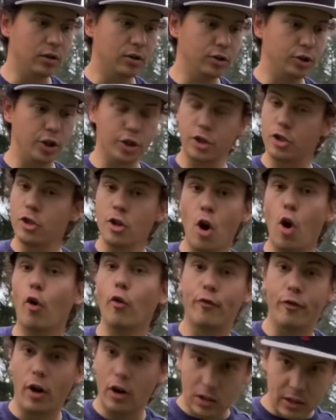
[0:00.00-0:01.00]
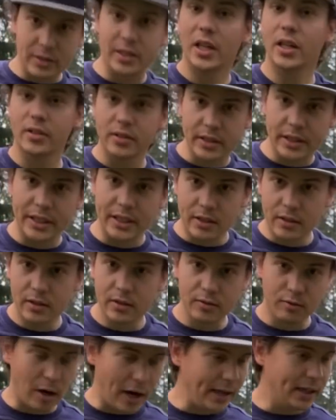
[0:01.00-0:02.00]
just no volatility,
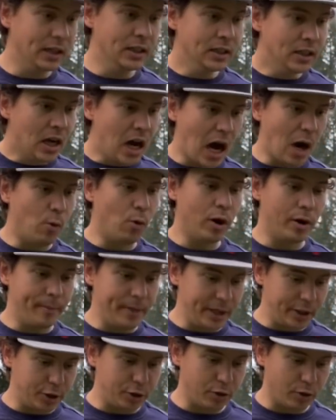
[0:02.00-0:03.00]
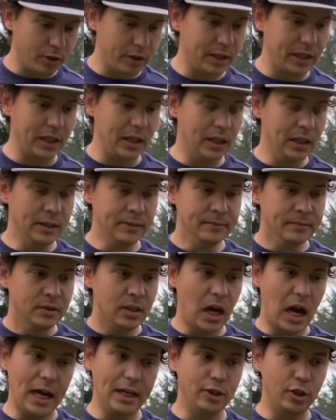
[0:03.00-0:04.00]
right? I want to make sure that
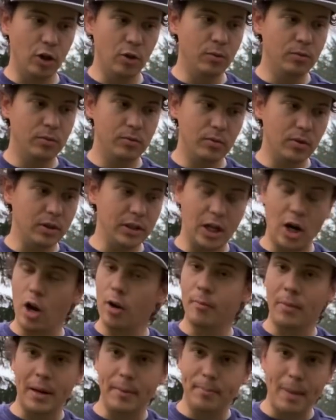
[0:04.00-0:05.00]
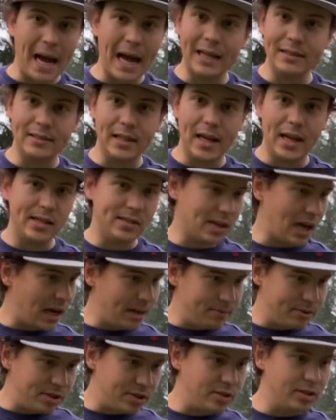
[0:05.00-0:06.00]
I don't, that on my bad days,
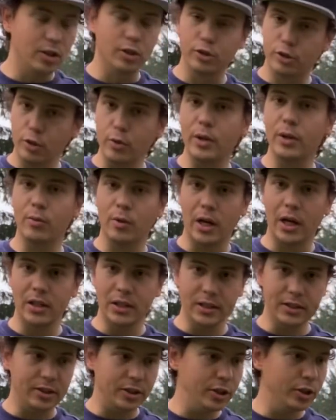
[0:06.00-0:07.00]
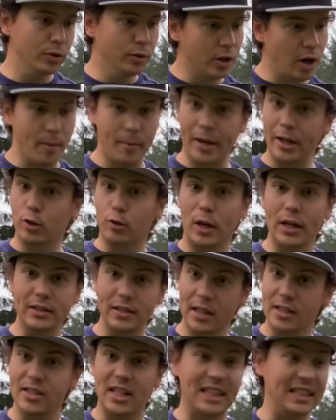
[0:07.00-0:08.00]
I'm still doing what I need to do. And on my great
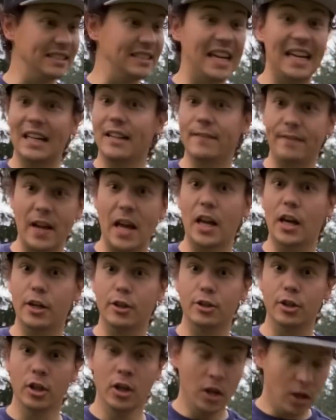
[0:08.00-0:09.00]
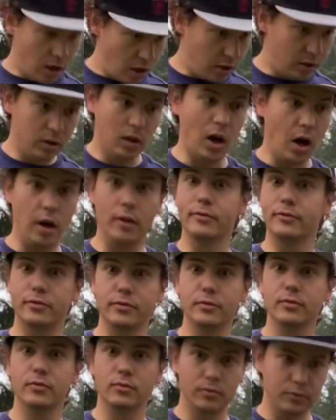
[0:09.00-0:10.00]
days, I can take advantage of
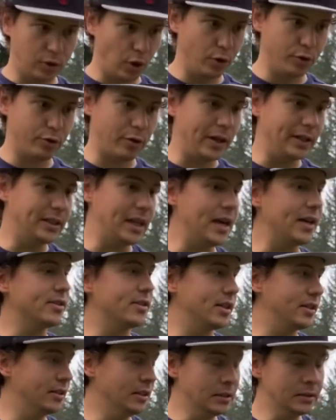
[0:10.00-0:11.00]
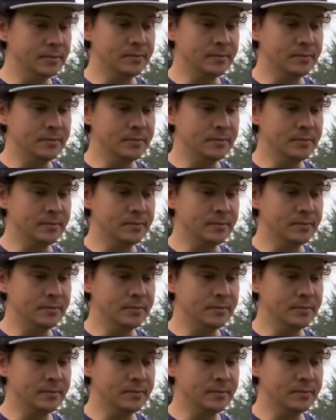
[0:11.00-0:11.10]
those great days. And